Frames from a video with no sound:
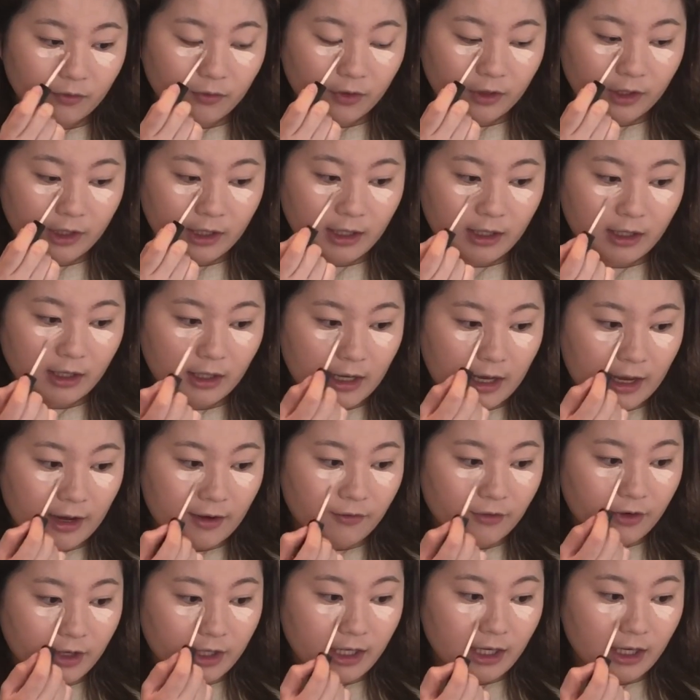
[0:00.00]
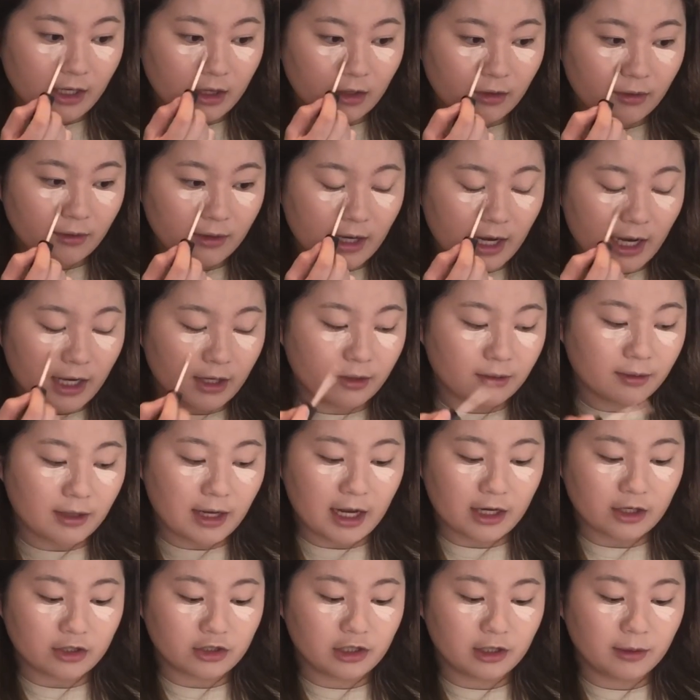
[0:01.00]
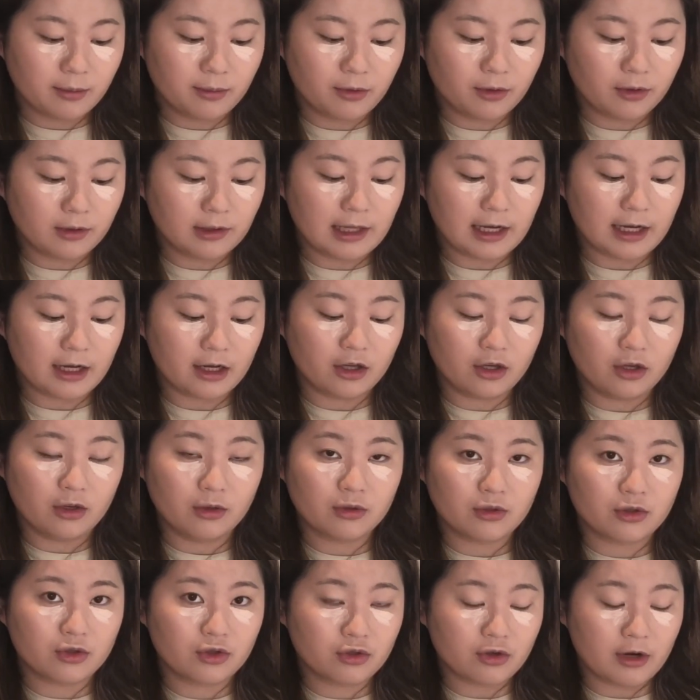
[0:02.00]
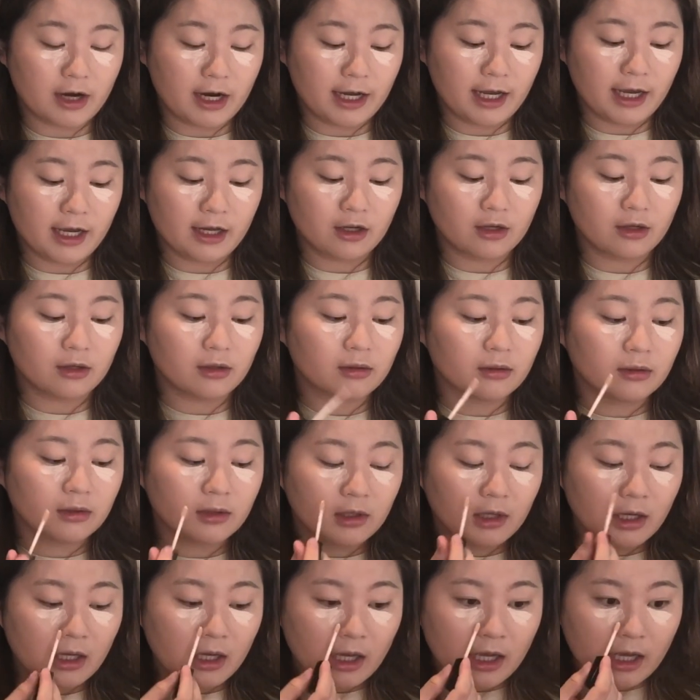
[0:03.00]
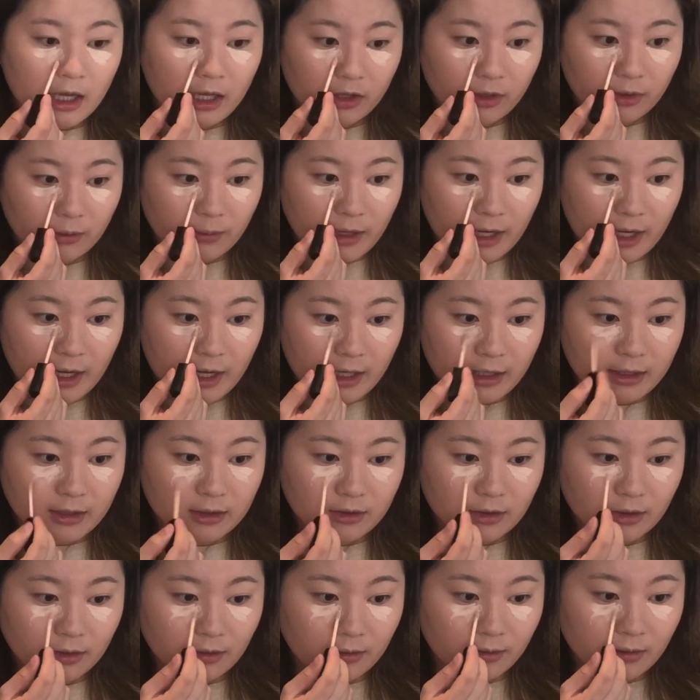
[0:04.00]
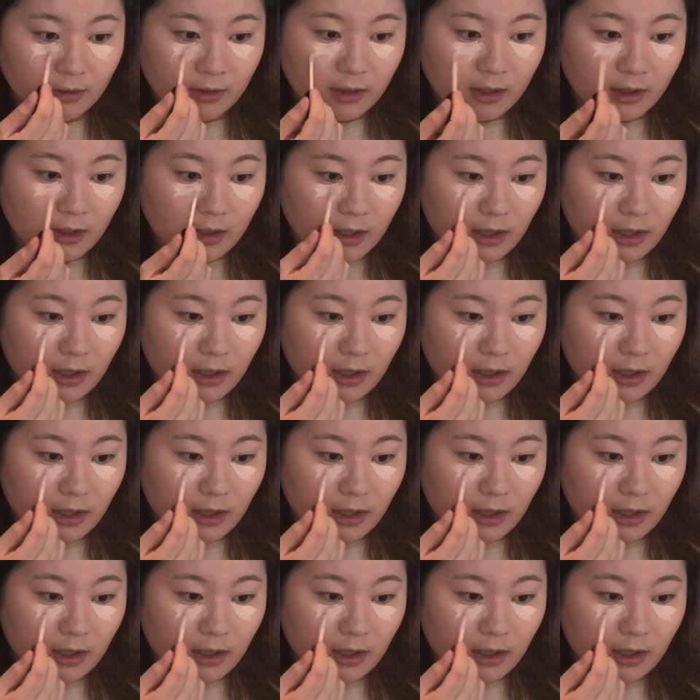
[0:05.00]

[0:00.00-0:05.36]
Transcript: For the everyday look, I don't actually put like a huge triangle under my eyes, so